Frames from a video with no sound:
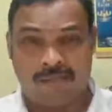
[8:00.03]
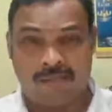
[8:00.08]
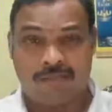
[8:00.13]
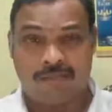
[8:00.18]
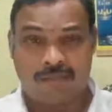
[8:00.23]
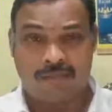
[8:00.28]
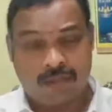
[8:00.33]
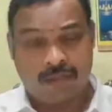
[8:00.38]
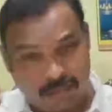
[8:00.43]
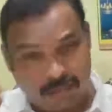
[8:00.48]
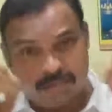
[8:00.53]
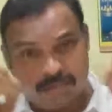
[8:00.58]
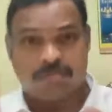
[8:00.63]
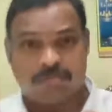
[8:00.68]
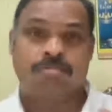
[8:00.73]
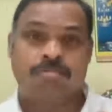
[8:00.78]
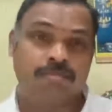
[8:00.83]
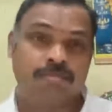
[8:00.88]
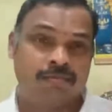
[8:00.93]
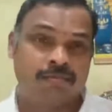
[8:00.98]

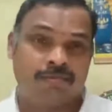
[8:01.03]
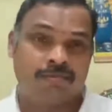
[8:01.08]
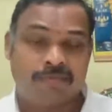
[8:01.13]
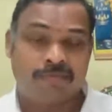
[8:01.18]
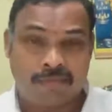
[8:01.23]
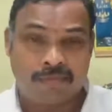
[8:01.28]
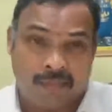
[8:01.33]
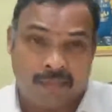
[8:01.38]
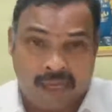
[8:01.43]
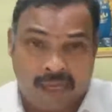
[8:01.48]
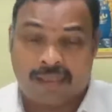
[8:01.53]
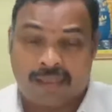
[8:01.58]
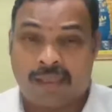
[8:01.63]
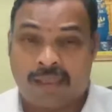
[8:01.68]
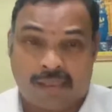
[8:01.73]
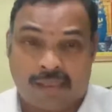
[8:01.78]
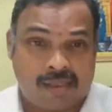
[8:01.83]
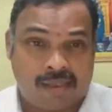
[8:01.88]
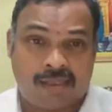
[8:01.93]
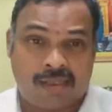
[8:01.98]
you make
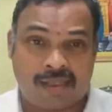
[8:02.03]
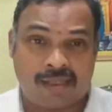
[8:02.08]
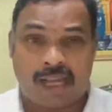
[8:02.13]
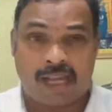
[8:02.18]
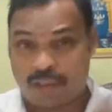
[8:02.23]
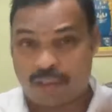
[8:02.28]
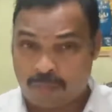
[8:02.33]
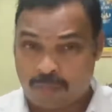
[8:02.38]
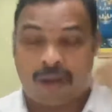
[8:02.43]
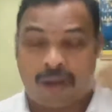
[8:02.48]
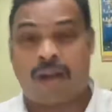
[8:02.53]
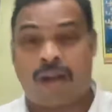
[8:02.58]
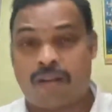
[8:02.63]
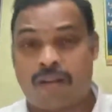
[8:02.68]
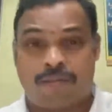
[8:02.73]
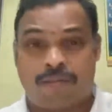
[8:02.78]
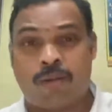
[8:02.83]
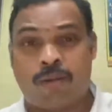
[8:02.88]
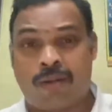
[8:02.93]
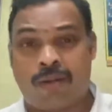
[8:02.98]
this as part of
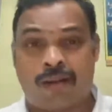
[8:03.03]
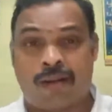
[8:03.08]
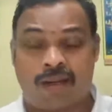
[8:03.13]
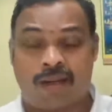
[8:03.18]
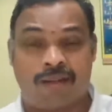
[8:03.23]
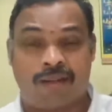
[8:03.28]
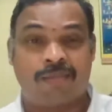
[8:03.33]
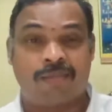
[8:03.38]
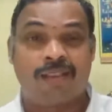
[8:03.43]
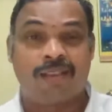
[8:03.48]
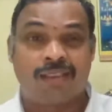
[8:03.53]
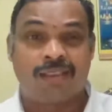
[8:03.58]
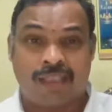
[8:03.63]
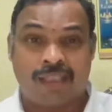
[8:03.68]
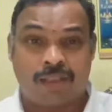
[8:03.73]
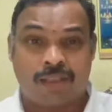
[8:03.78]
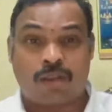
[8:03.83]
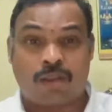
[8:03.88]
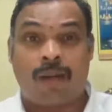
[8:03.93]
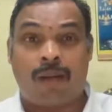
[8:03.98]
your, that
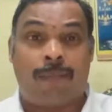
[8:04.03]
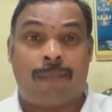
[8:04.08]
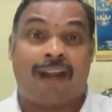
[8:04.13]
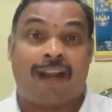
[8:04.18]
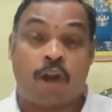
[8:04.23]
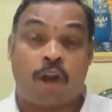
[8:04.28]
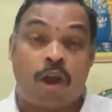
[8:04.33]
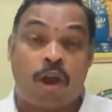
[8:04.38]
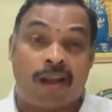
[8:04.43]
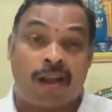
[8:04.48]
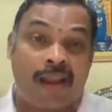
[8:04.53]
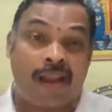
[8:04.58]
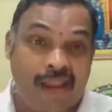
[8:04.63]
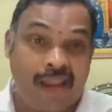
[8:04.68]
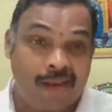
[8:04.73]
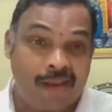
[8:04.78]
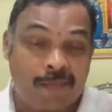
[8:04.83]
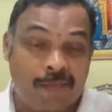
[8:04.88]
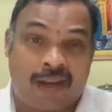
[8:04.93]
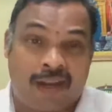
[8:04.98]
is called
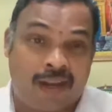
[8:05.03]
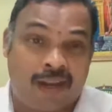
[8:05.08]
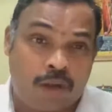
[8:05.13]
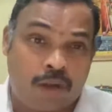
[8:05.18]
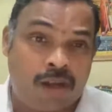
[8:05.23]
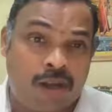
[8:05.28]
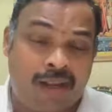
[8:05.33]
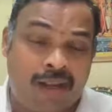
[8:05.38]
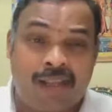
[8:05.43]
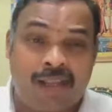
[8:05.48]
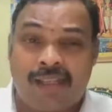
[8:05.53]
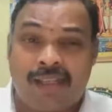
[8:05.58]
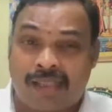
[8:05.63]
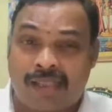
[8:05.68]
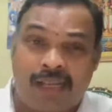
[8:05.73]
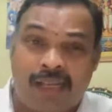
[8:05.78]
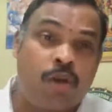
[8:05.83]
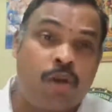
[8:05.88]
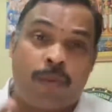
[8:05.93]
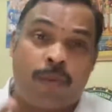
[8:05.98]
pedagogy. Pedagogy is
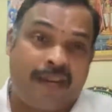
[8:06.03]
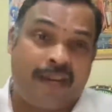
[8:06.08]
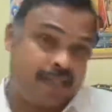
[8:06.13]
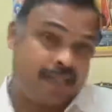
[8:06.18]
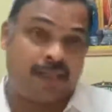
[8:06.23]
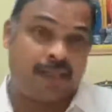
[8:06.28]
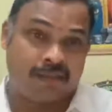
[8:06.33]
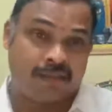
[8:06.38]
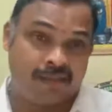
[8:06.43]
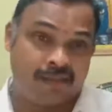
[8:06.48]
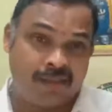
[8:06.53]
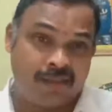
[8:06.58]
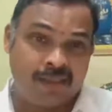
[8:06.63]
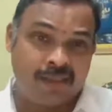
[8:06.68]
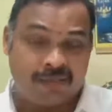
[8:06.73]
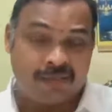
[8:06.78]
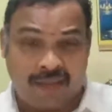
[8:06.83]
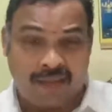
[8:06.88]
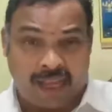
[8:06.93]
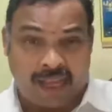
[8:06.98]
innovation,
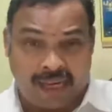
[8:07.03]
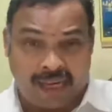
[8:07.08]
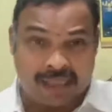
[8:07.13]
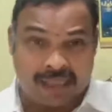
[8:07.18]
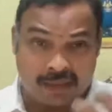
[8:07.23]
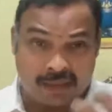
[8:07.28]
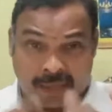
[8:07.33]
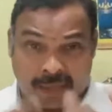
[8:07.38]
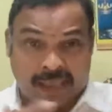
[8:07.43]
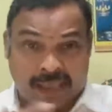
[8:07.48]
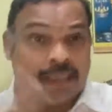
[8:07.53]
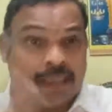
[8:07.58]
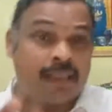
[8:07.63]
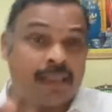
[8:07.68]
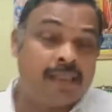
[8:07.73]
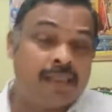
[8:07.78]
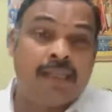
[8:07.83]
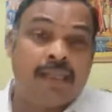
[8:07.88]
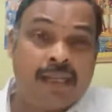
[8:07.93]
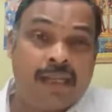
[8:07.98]
various methods
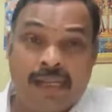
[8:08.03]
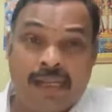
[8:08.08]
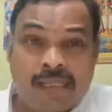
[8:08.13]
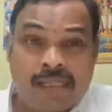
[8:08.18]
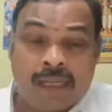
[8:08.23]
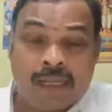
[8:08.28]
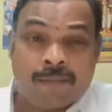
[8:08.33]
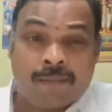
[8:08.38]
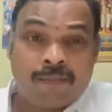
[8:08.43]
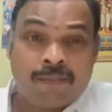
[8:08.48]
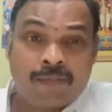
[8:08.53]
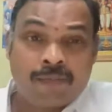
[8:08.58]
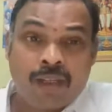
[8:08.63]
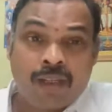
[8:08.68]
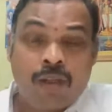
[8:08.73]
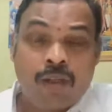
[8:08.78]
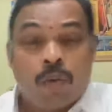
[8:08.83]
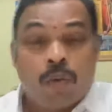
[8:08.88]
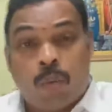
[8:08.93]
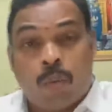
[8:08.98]
in teaching.
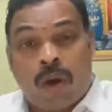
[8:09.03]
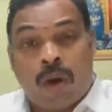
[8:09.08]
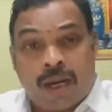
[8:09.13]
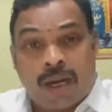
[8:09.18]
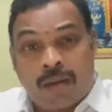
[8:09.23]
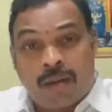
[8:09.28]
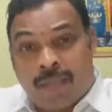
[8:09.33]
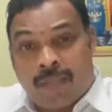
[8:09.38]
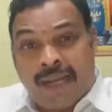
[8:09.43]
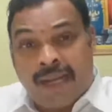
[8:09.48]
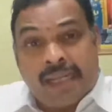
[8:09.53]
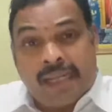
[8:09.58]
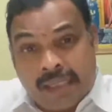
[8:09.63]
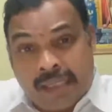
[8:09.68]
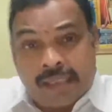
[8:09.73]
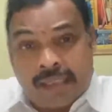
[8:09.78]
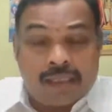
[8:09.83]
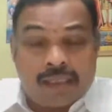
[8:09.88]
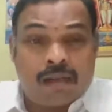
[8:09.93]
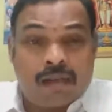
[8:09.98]
What my
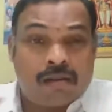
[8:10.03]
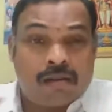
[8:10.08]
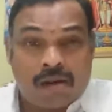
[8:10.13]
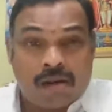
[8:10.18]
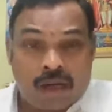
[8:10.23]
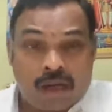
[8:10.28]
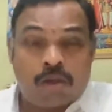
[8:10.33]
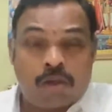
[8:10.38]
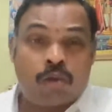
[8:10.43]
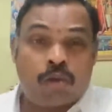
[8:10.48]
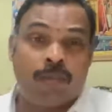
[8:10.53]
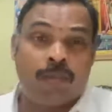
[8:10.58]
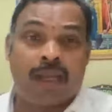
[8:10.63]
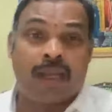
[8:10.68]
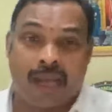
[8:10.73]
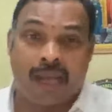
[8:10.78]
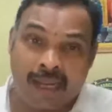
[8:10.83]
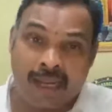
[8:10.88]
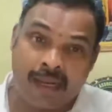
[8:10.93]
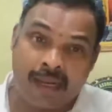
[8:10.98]
teacher taught to me,
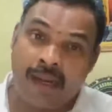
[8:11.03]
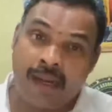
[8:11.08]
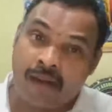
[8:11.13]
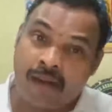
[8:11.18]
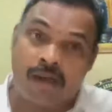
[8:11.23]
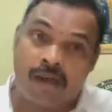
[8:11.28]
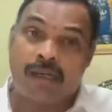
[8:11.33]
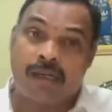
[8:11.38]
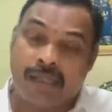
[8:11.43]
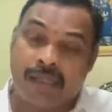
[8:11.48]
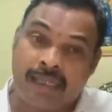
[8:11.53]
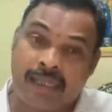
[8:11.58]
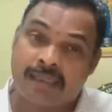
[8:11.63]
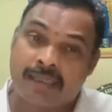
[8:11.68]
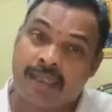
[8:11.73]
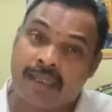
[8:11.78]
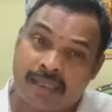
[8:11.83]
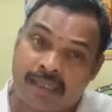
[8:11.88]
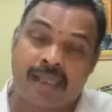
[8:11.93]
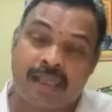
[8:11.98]
I need not teach
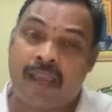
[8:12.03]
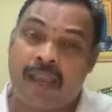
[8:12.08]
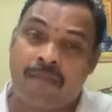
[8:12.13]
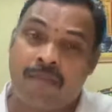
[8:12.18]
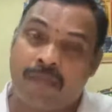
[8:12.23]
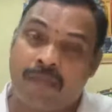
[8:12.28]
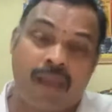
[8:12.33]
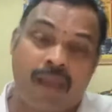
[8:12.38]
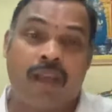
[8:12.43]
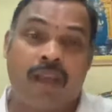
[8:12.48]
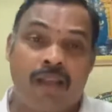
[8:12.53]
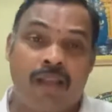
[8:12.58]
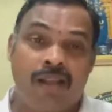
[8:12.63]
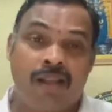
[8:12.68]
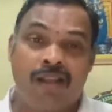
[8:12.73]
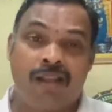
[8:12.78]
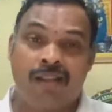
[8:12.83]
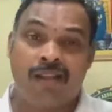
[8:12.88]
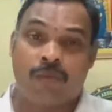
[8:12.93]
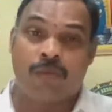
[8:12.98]
the same way
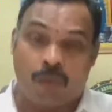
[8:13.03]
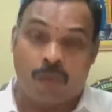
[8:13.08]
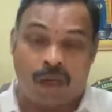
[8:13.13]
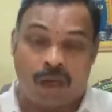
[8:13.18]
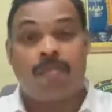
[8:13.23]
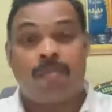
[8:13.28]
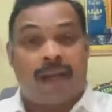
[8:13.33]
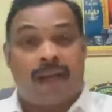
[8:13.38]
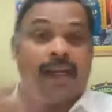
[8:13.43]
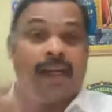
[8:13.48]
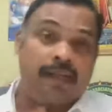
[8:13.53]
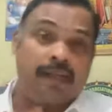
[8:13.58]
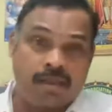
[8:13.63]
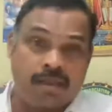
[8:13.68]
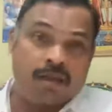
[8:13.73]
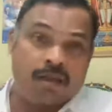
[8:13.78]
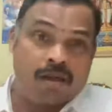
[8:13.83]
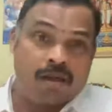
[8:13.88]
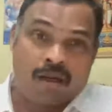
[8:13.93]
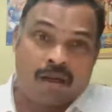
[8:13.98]
what my
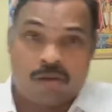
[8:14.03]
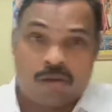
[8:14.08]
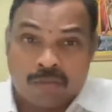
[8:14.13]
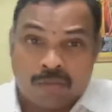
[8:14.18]
teacher taught to me.